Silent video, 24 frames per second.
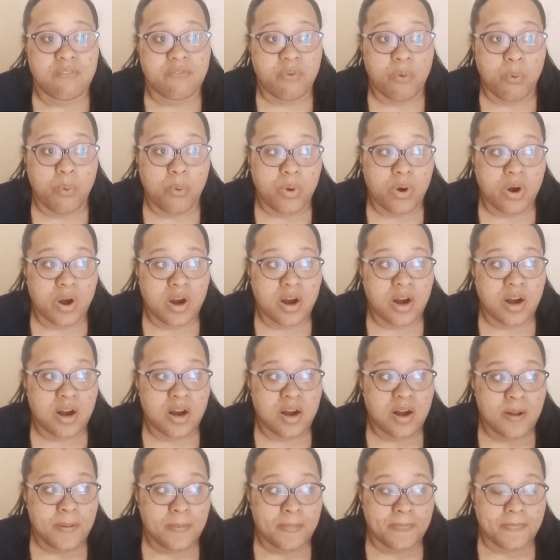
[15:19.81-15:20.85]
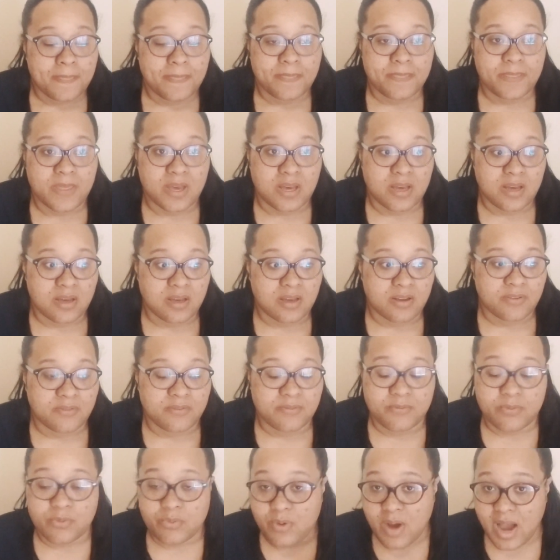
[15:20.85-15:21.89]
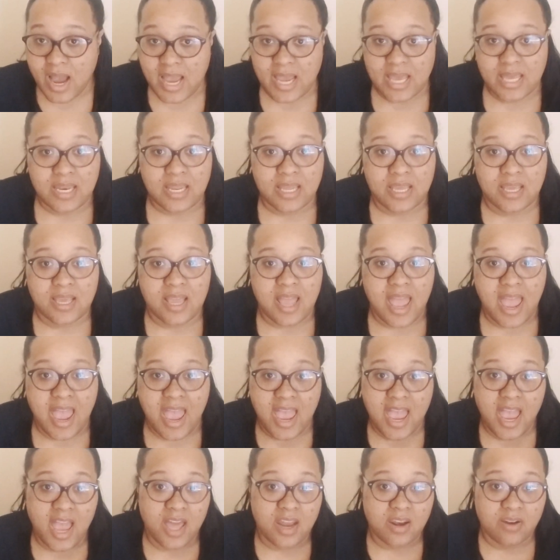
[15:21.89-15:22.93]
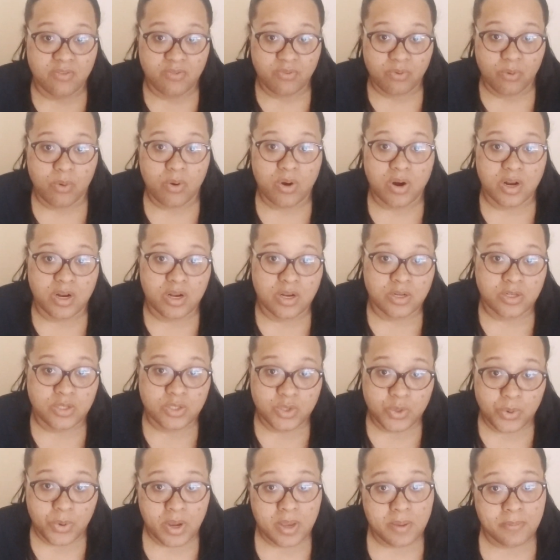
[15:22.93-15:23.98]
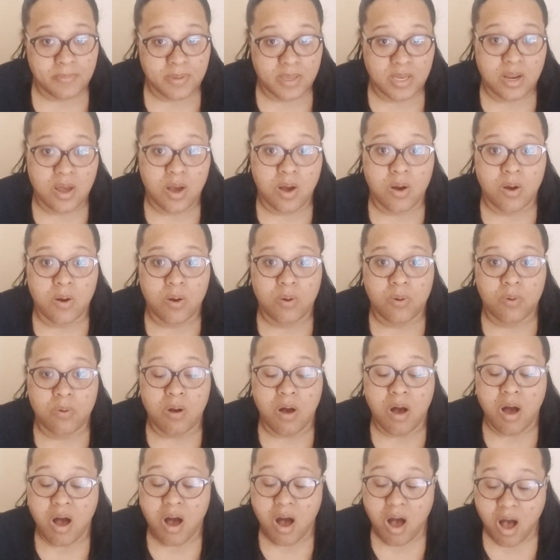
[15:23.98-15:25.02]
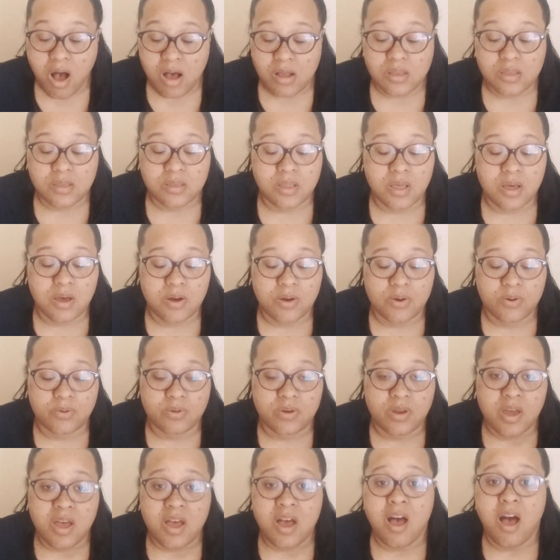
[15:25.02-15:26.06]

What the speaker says: for the variety and for Choi Minho all alone